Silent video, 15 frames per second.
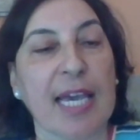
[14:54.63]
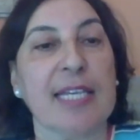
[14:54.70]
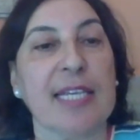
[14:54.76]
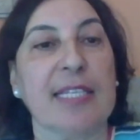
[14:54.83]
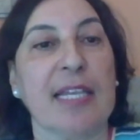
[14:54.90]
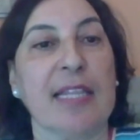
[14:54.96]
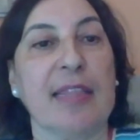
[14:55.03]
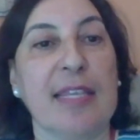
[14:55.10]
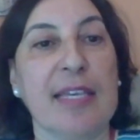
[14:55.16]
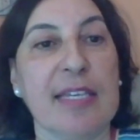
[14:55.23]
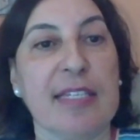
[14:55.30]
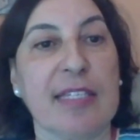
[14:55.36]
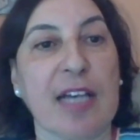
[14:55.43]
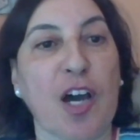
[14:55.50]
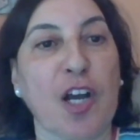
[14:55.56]
He said,
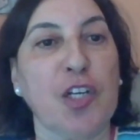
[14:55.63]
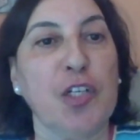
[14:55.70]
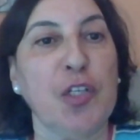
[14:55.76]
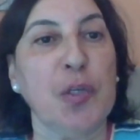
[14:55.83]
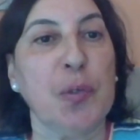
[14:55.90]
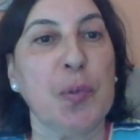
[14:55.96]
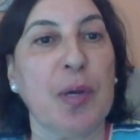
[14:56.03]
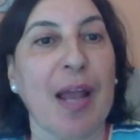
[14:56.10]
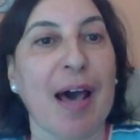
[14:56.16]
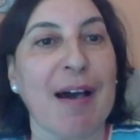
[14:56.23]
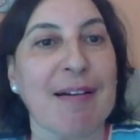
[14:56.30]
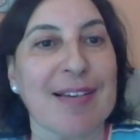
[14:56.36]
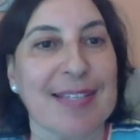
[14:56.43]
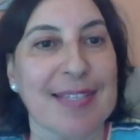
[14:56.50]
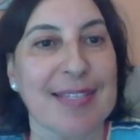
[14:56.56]
these are new
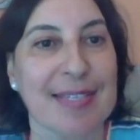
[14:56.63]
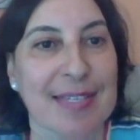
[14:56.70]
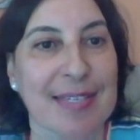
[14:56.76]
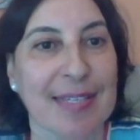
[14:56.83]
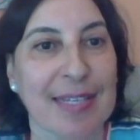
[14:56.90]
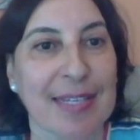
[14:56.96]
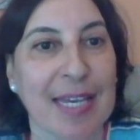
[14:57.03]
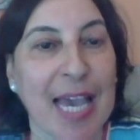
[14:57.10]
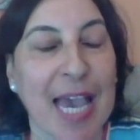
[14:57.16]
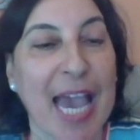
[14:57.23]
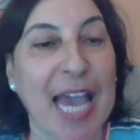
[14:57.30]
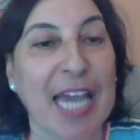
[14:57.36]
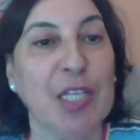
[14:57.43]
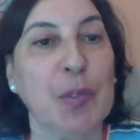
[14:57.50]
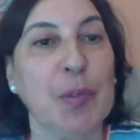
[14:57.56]
lungs
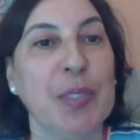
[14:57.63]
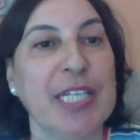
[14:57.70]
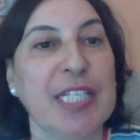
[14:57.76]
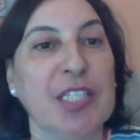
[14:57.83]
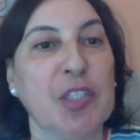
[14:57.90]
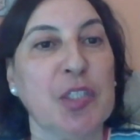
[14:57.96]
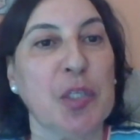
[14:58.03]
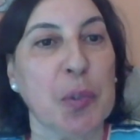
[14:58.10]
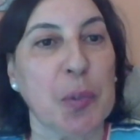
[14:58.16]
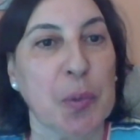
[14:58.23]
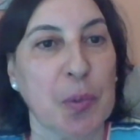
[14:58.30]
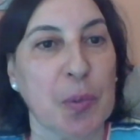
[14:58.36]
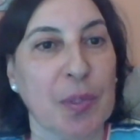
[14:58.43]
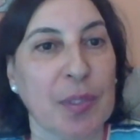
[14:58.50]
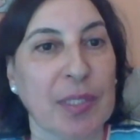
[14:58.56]
and you need
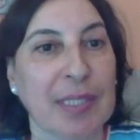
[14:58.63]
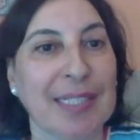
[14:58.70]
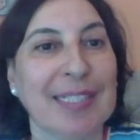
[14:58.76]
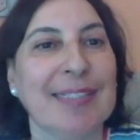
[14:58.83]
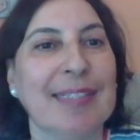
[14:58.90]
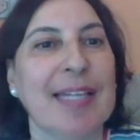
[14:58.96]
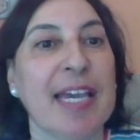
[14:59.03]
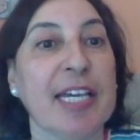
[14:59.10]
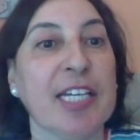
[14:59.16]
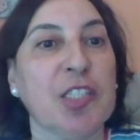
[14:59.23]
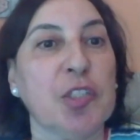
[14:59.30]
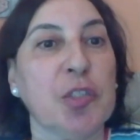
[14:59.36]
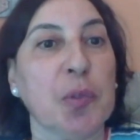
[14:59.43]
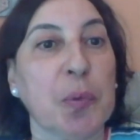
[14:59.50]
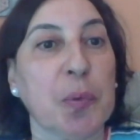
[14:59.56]
to take
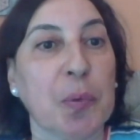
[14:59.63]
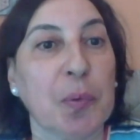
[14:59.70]
two.